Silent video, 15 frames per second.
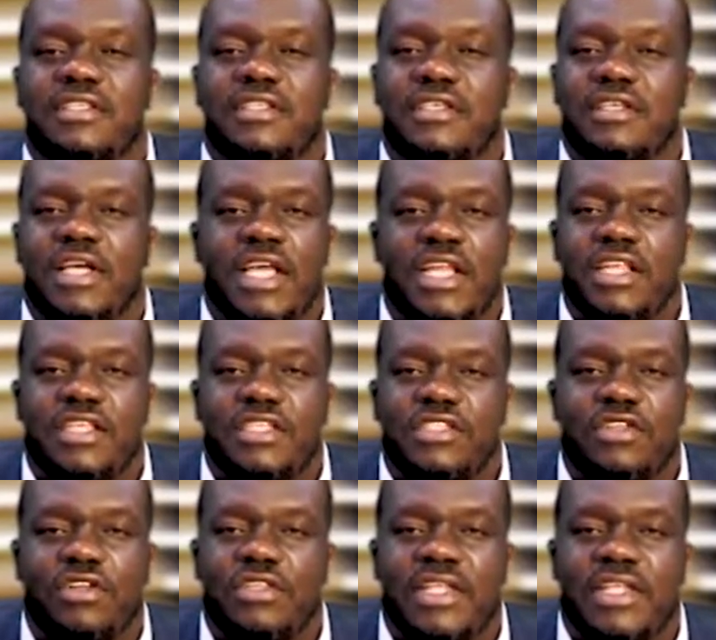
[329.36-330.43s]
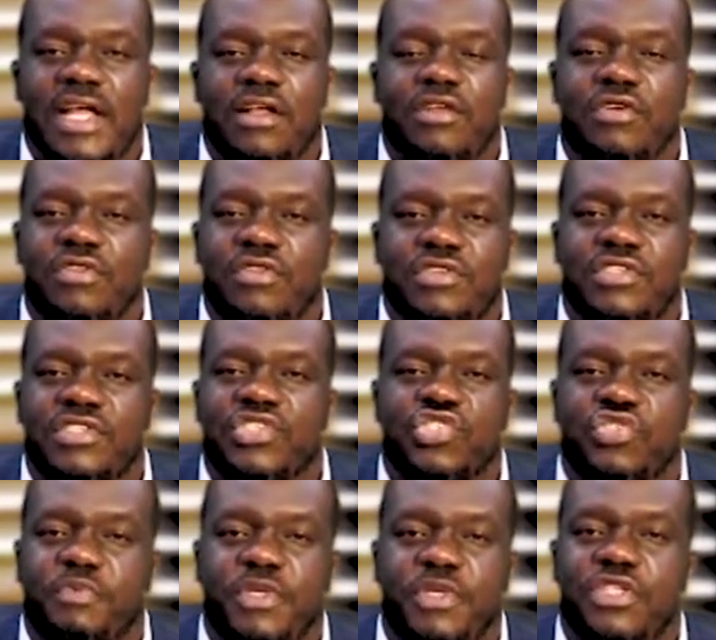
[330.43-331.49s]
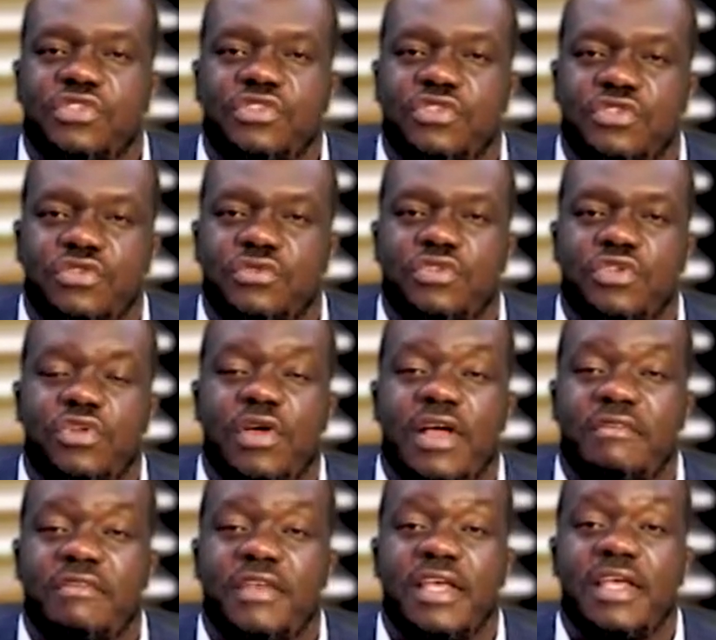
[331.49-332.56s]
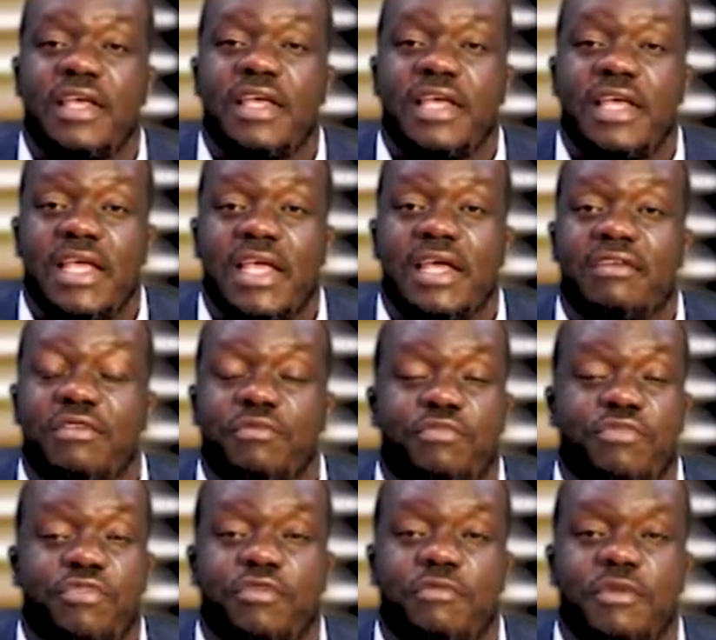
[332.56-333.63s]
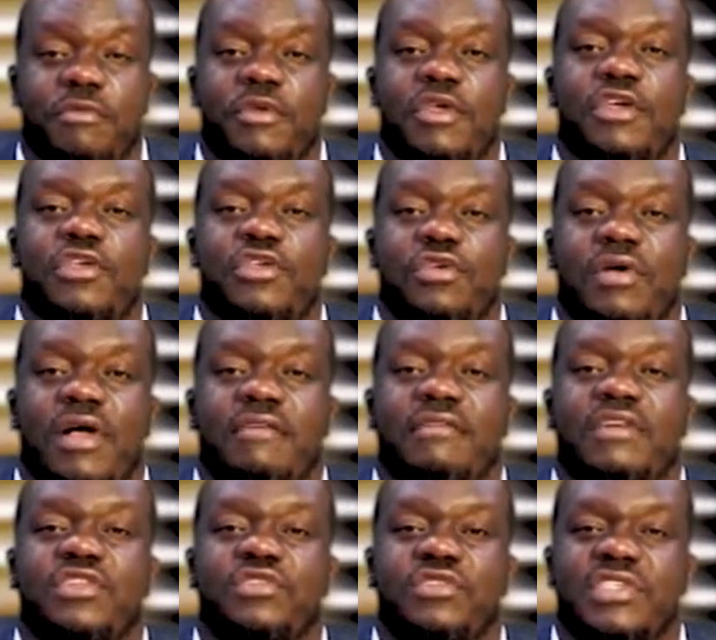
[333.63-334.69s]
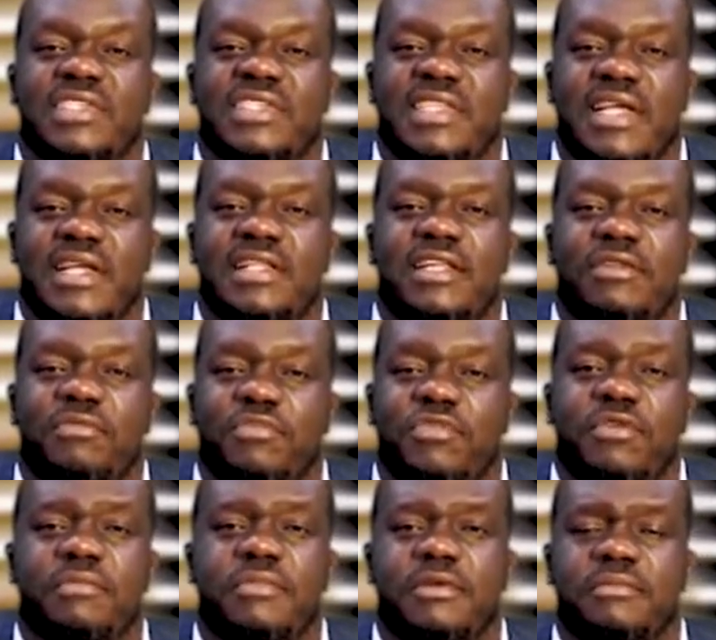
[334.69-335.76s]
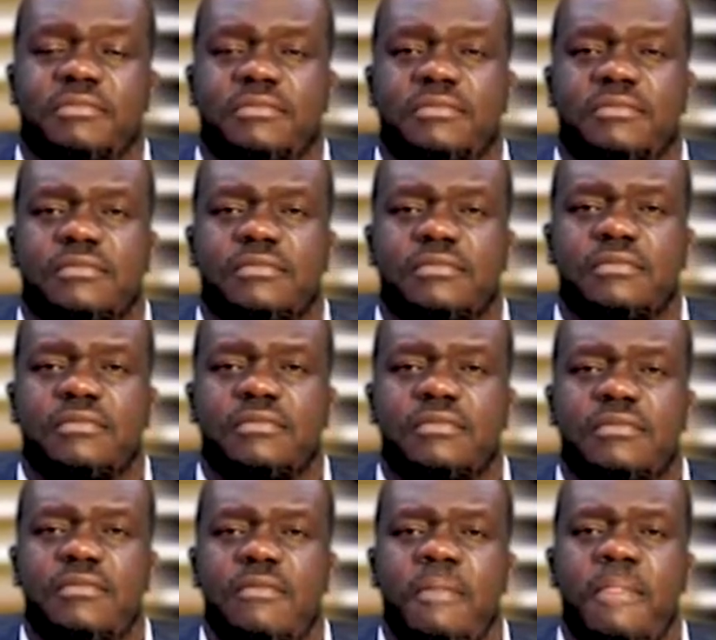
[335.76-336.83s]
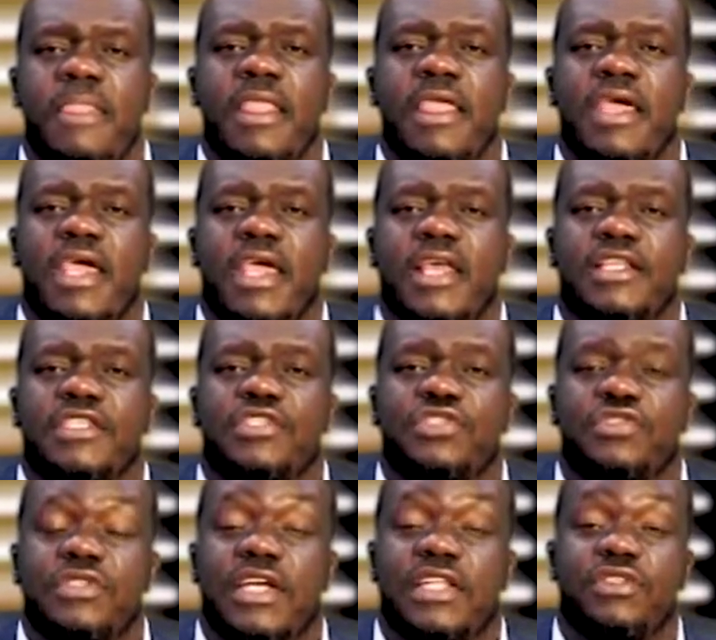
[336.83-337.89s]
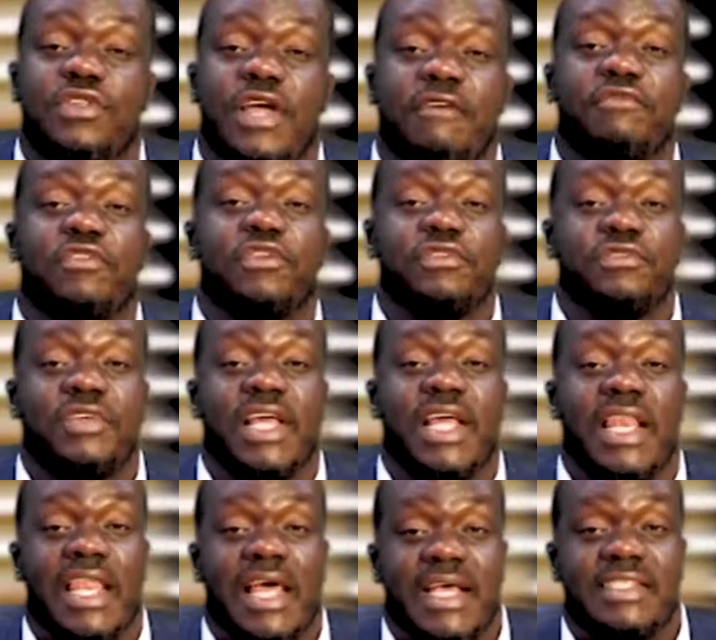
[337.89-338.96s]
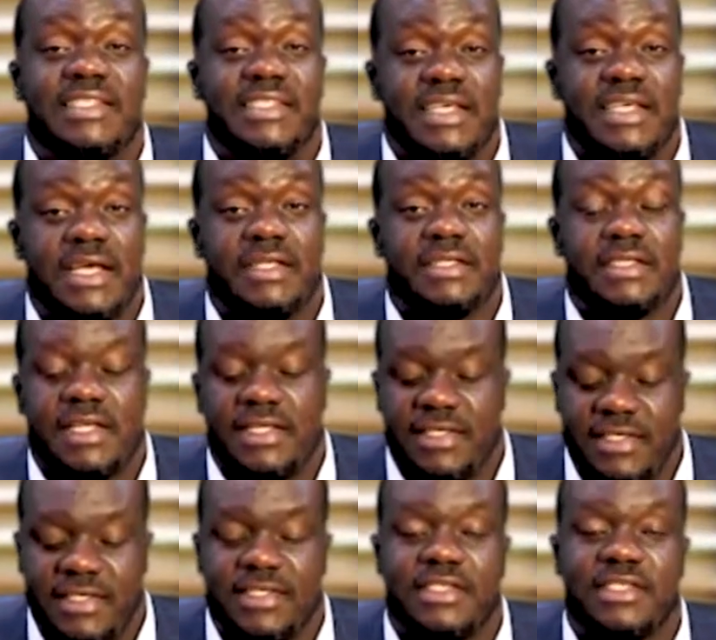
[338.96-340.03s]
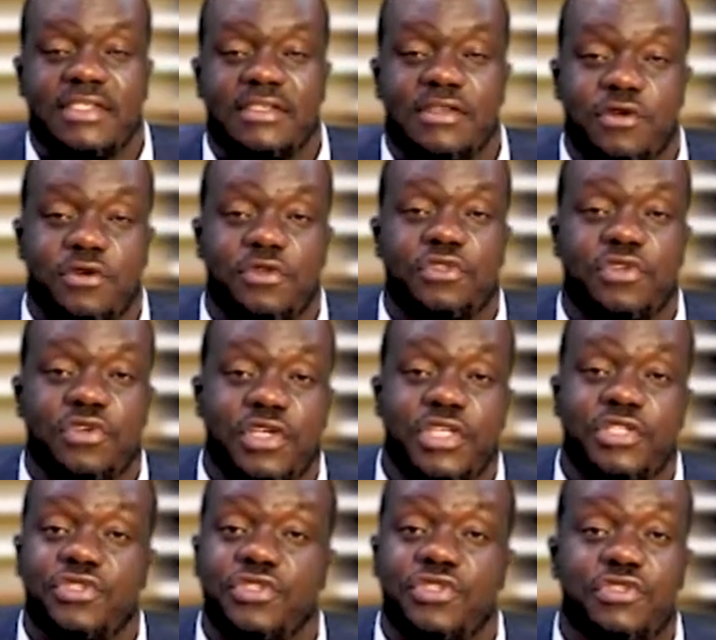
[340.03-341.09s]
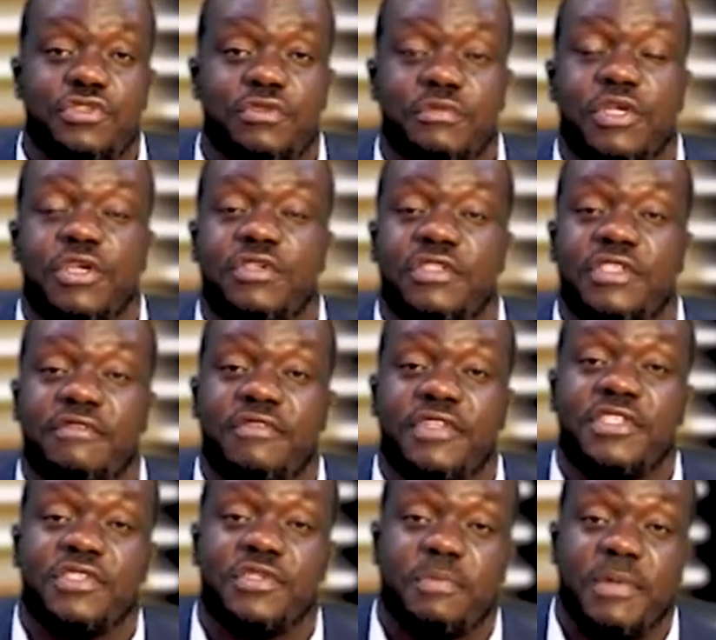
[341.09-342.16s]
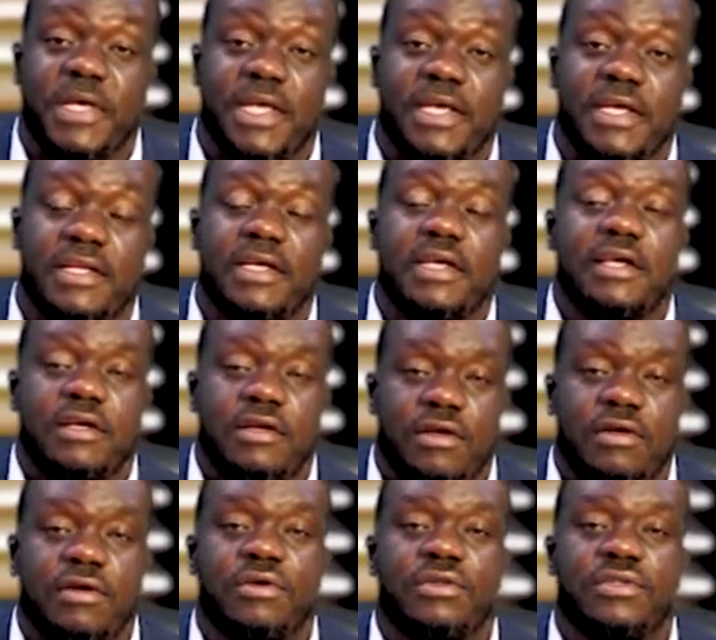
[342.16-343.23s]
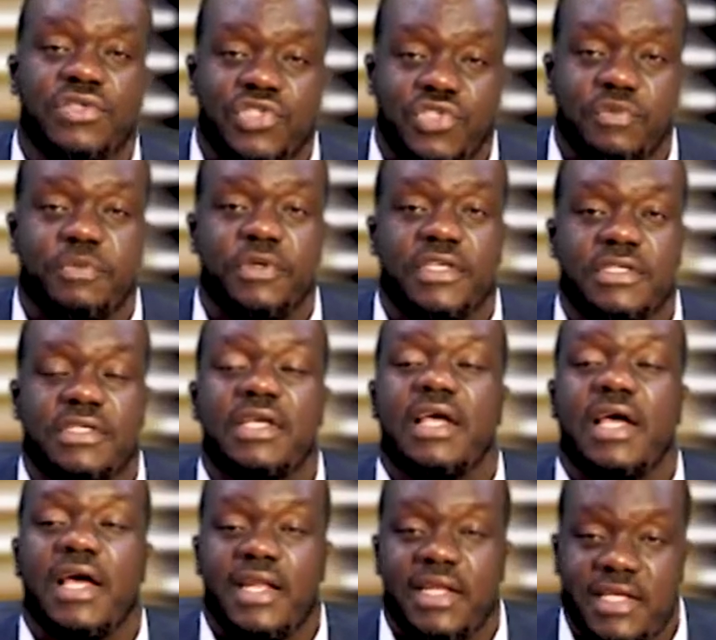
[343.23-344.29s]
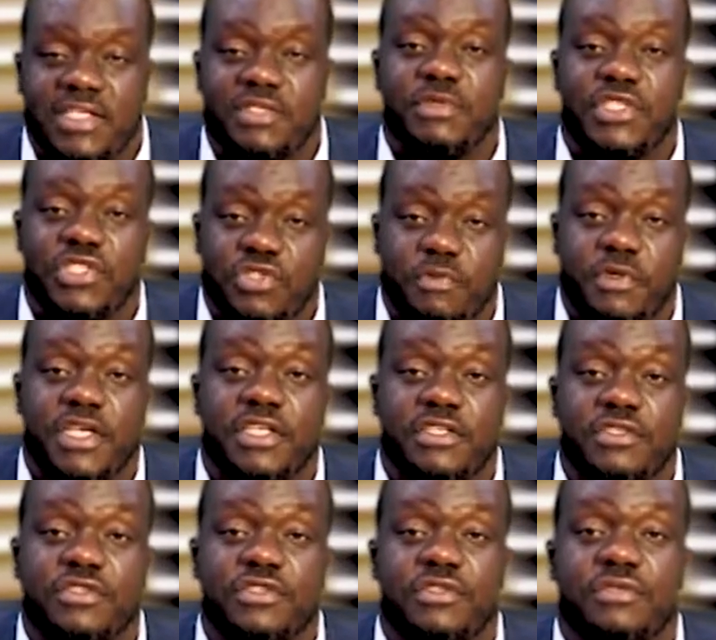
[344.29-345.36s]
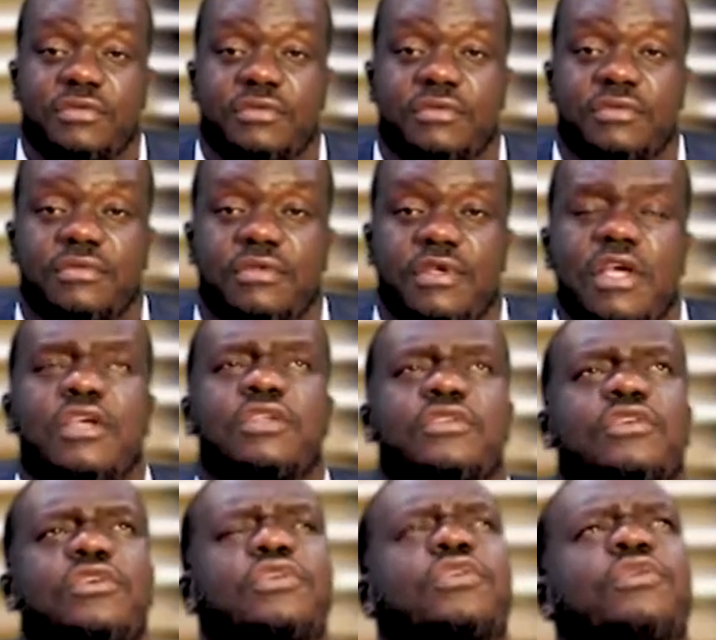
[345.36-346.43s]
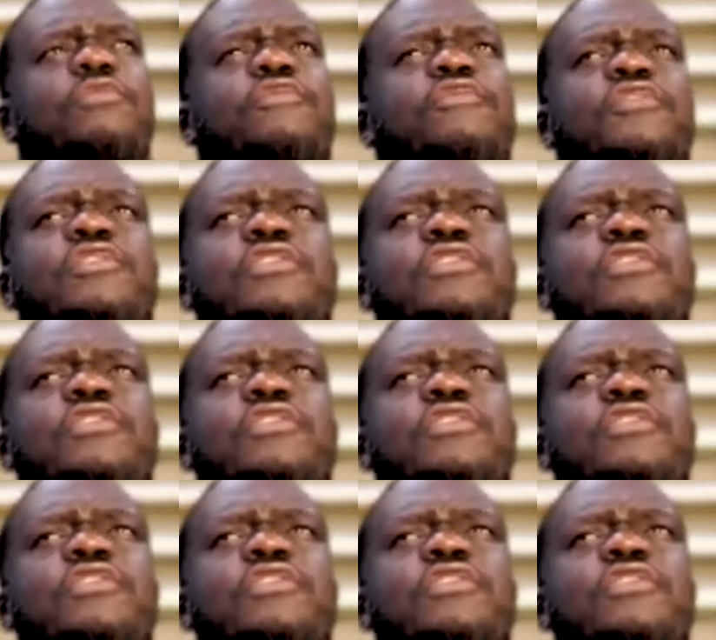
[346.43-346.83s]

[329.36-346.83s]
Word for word: it is not that God doesn't speak to you. You don't have a hearing problem. You have an understanding problem. It is you that have not realized yet that this is God talking to you because if it's speaking, God speaks and He's been speaking to you. So you go before the